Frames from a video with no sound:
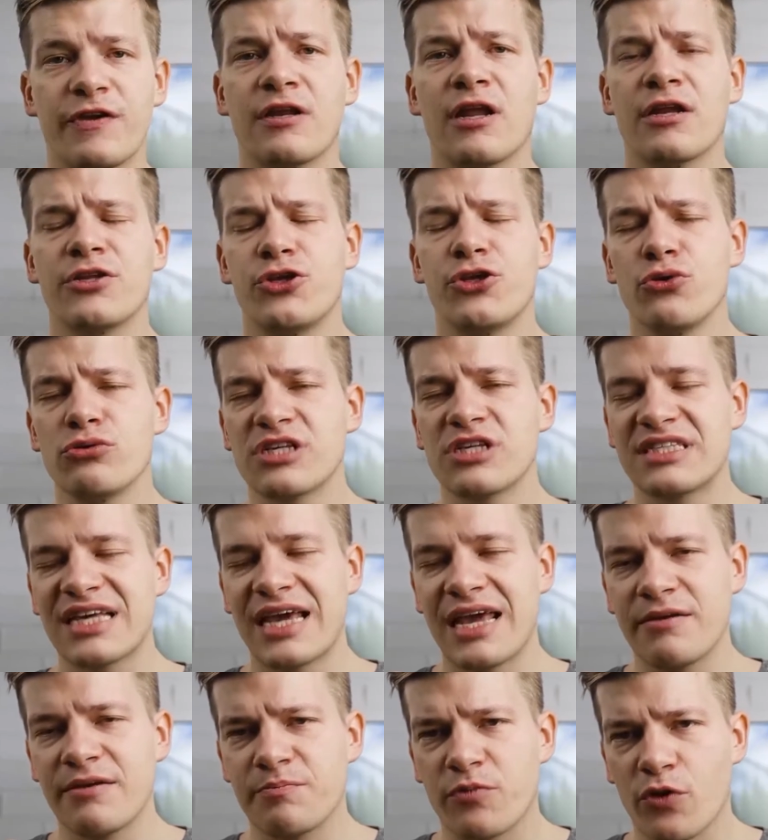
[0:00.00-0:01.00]
Finland uses
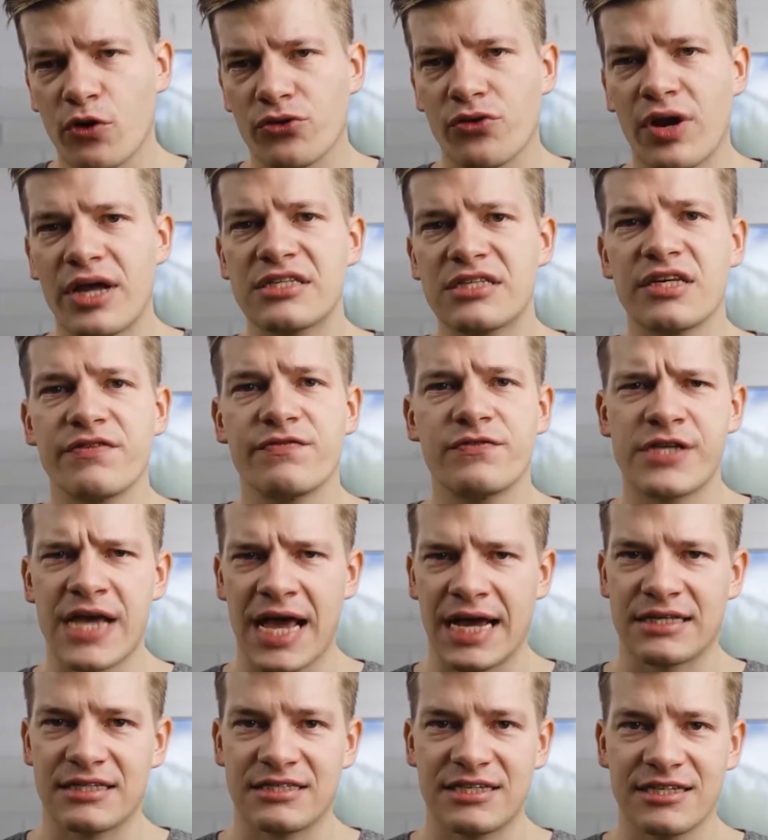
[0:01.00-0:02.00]
a progressive
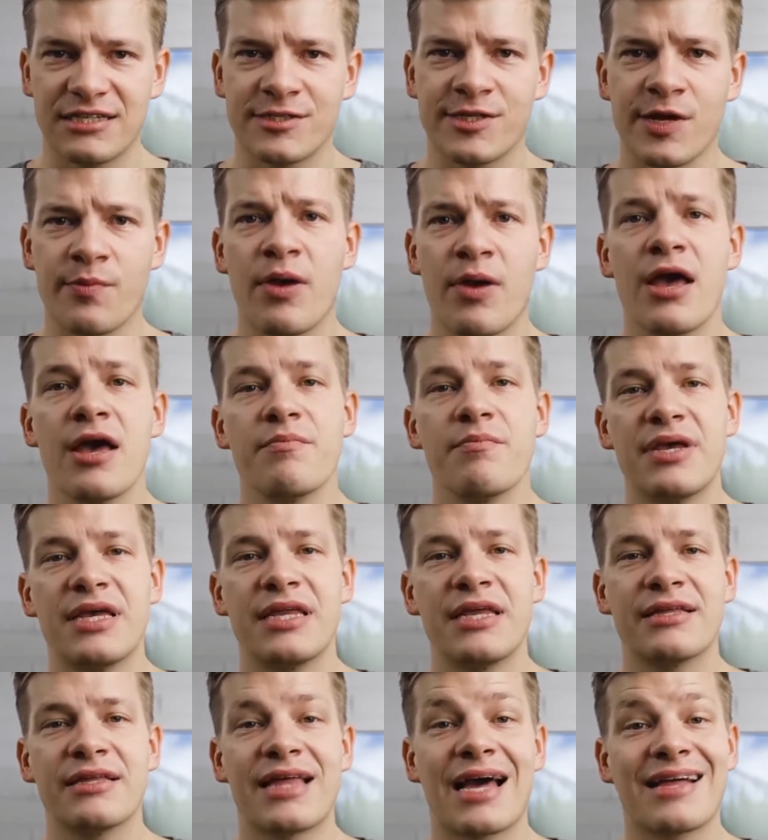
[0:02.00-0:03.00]
tax system,
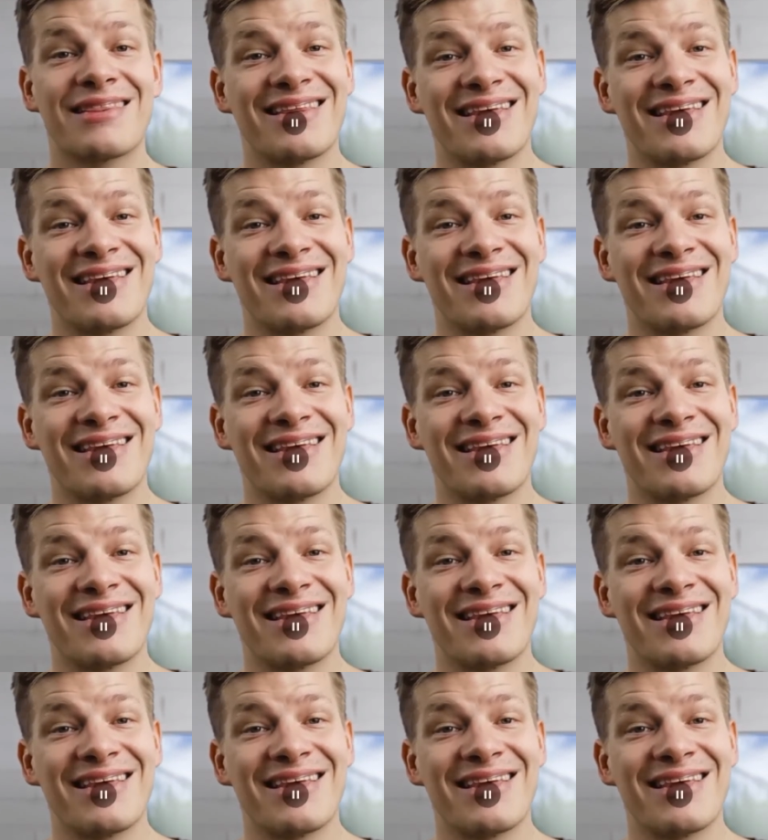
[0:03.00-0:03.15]
meaning that